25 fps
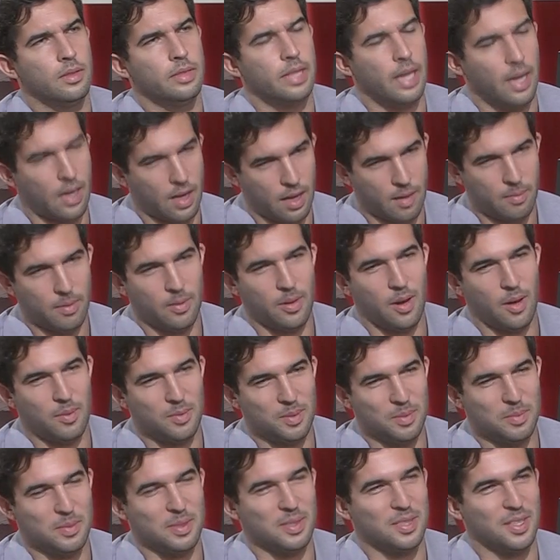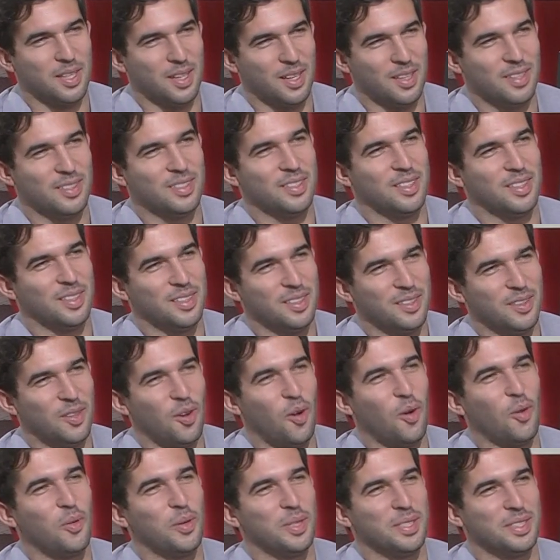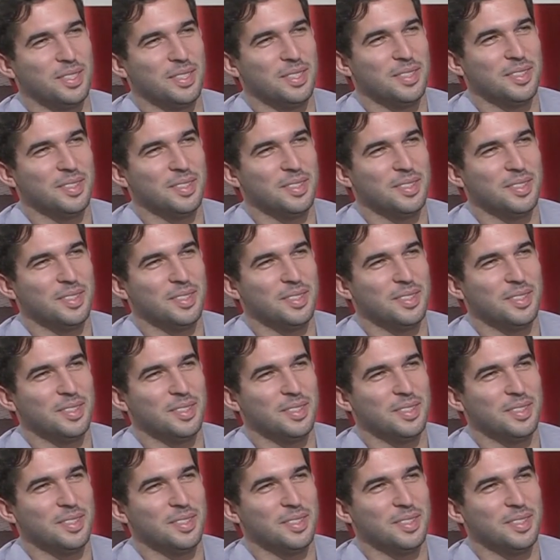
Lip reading: Yeah, I'm an optimist, yeah. Always.